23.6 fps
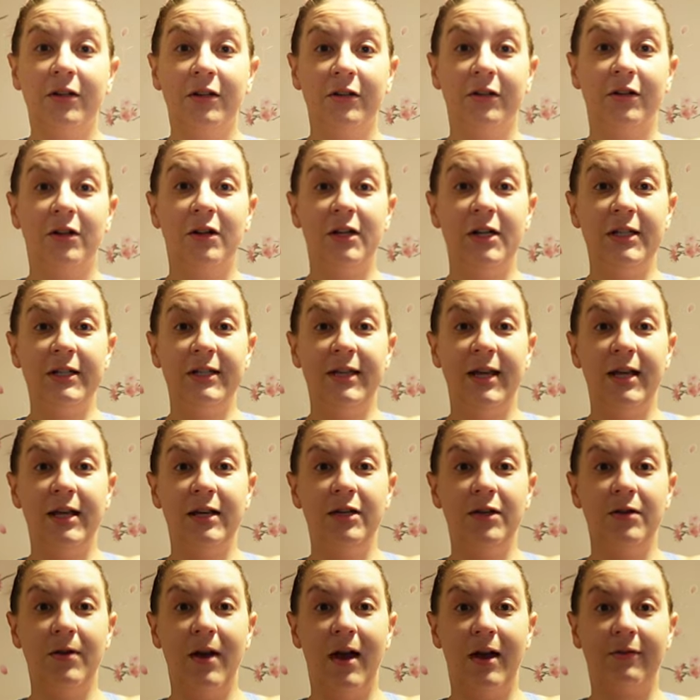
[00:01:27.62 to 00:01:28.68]
current day
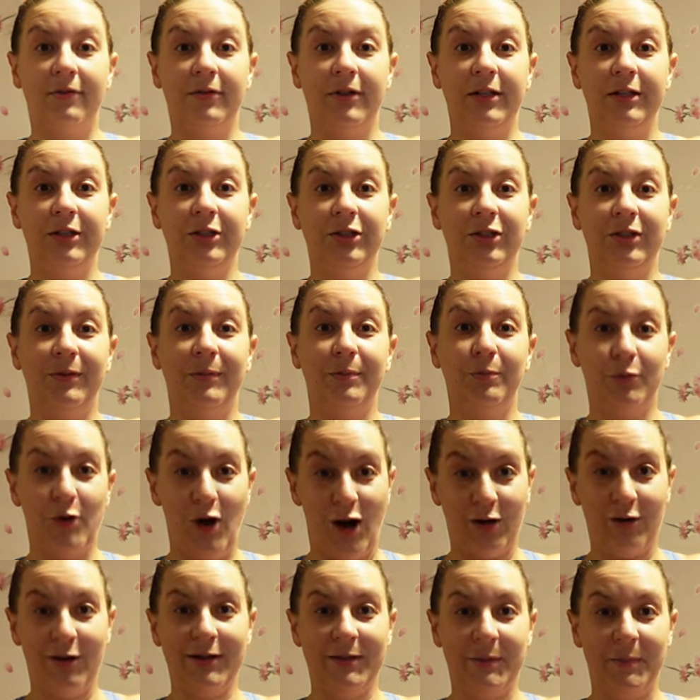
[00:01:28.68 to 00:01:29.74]
new average
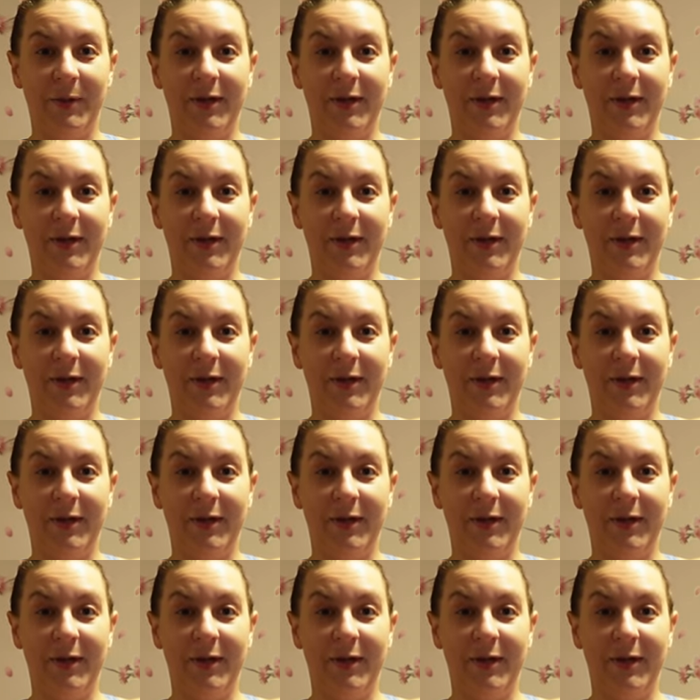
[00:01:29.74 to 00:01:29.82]
progress